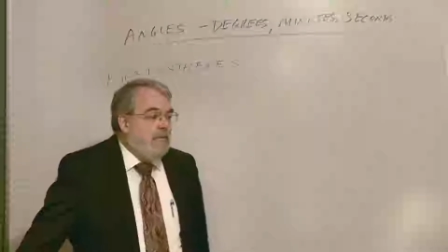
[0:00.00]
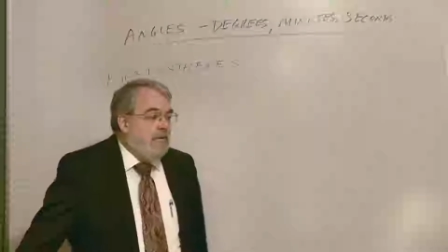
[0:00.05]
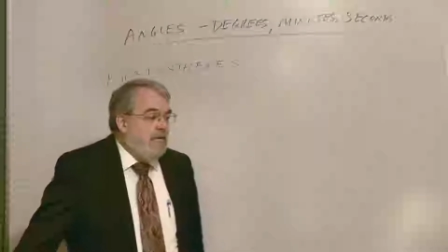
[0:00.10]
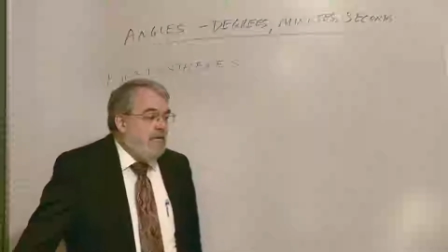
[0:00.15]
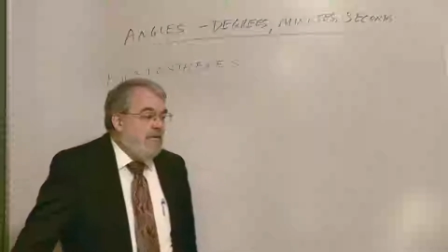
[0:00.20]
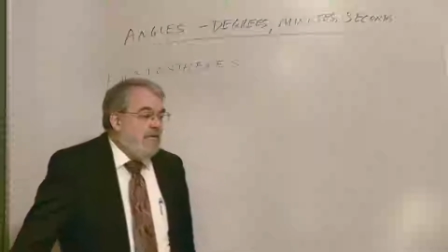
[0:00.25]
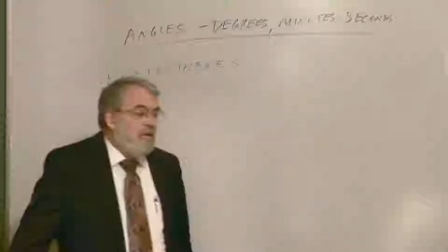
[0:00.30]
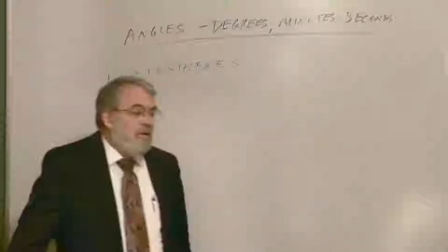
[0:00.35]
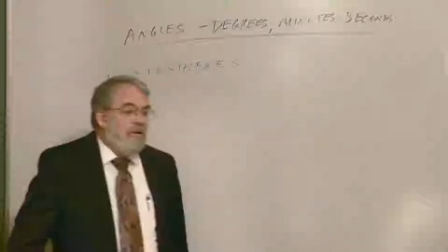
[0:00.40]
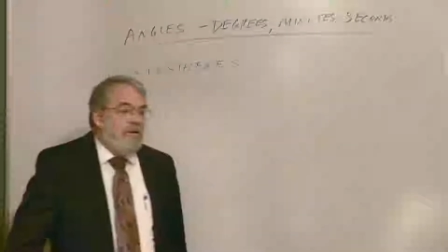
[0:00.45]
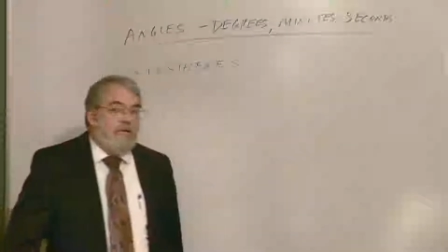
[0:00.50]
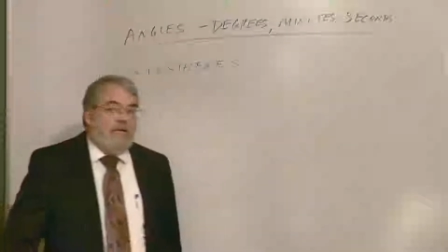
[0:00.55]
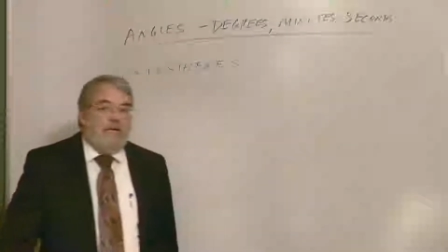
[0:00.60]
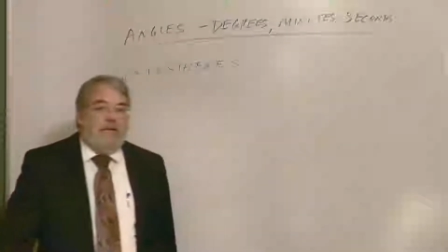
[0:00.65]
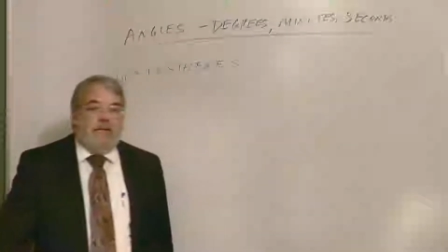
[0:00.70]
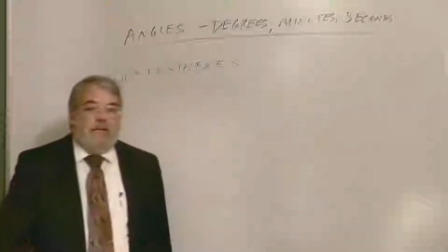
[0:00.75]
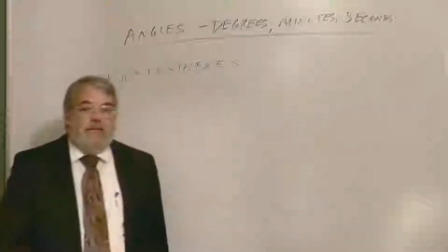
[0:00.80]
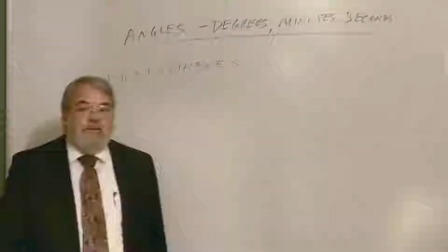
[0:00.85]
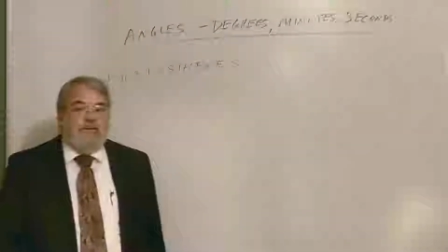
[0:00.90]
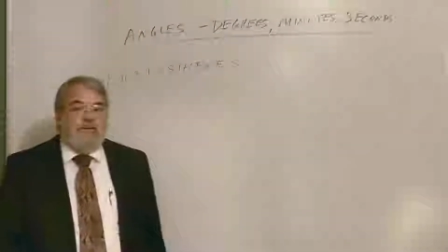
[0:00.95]
so
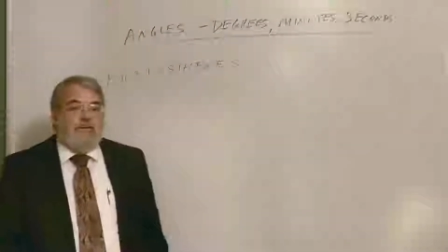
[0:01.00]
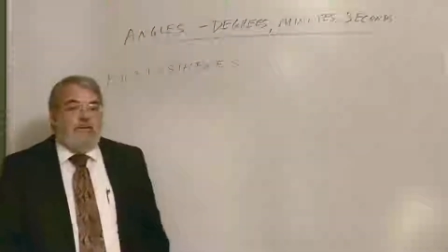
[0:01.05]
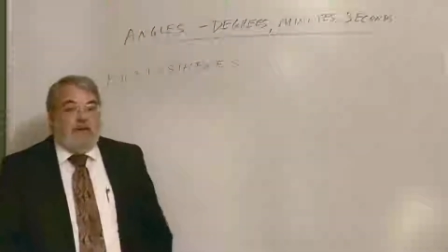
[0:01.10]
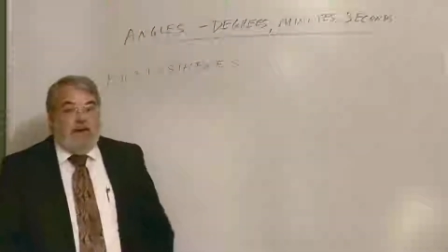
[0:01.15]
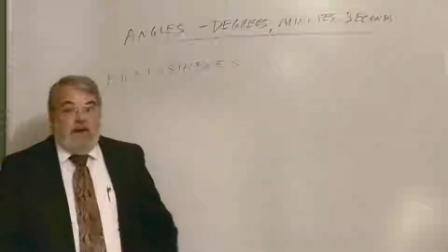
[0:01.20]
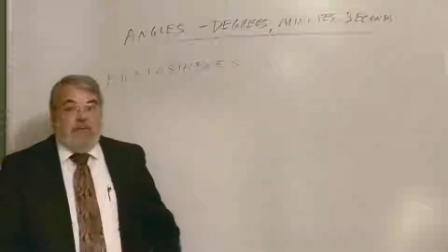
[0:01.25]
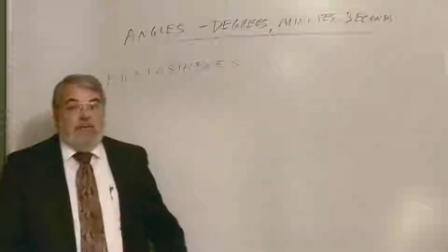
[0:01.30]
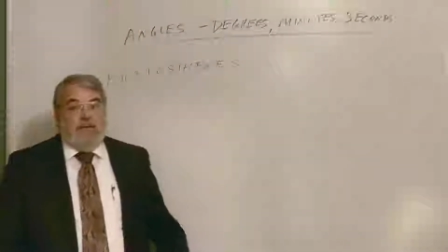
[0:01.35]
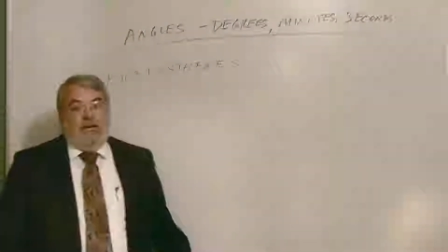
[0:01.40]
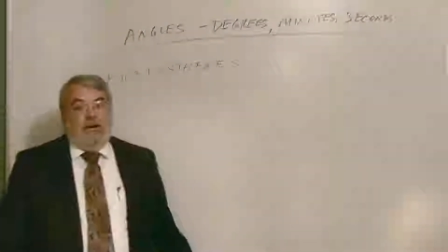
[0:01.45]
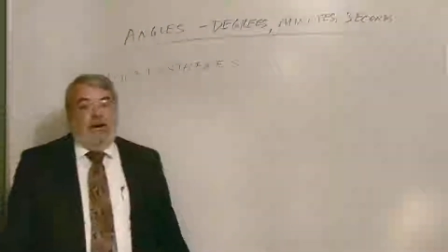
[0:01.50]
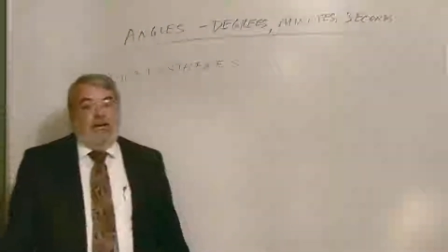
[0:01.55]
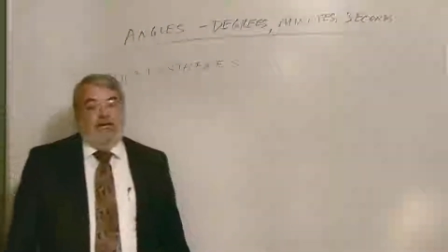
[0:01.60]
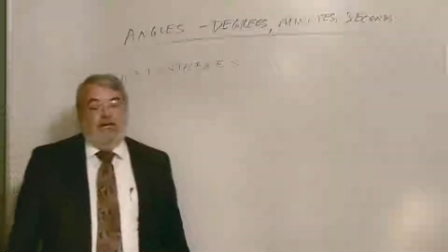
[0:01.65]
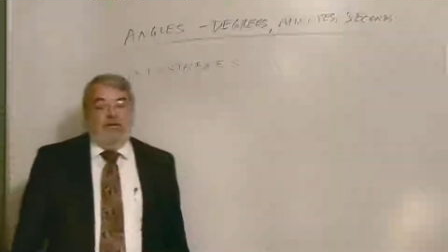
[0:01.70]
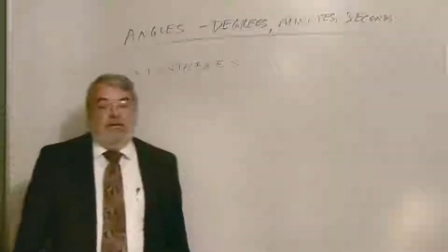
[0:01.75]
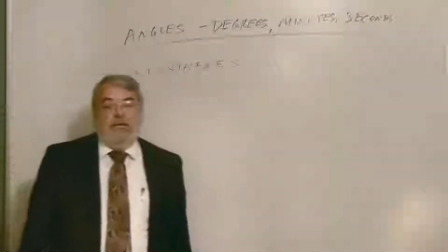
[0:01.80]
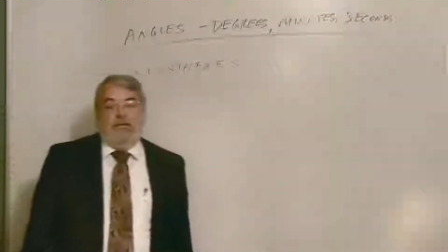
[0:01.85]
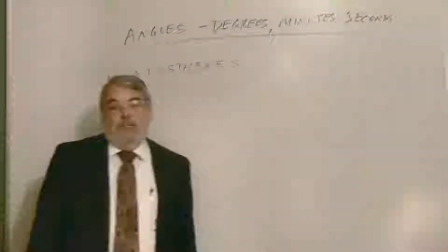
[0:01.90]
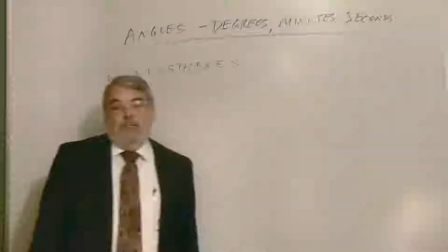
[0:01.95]
it came in nice
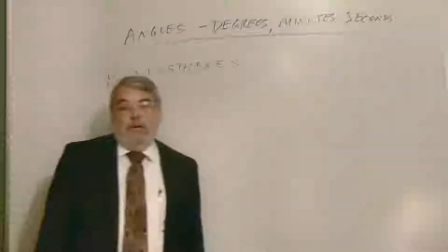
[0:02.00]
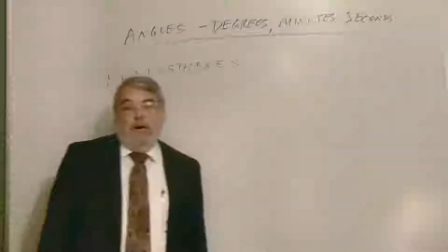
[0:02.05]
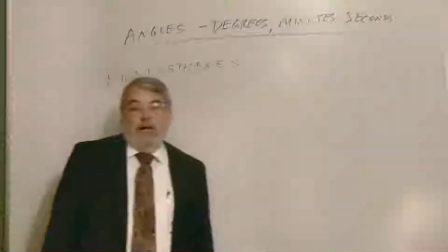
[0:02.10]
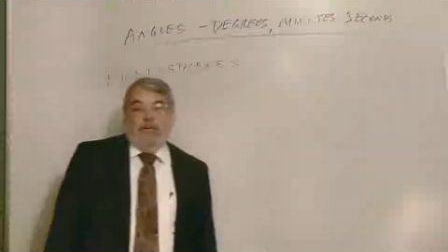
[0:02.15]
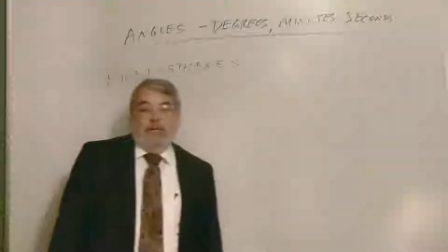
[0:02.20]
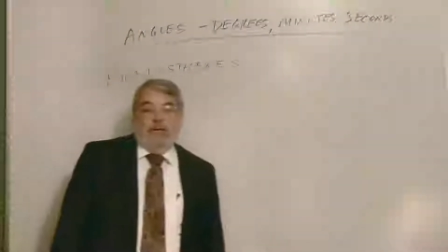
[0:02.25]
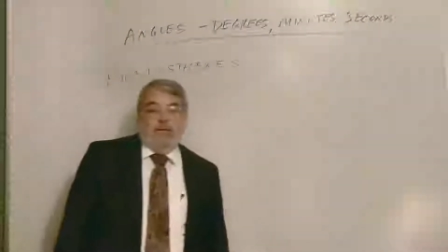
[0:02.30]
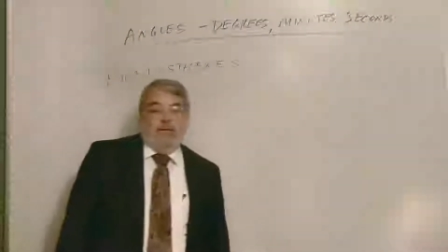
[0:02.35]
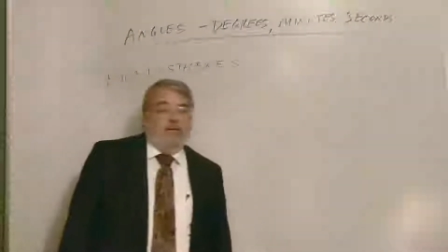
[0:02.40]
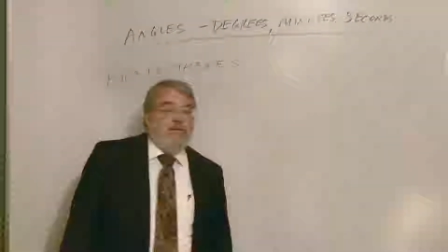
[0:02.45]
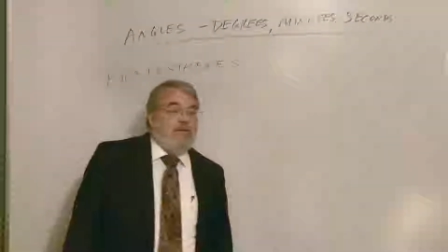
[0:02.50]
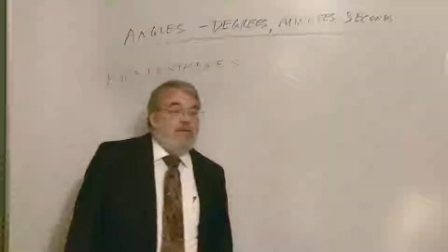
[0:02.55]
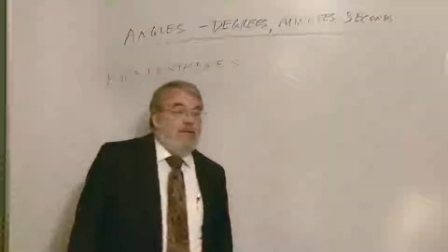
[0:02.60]
to know prime numbers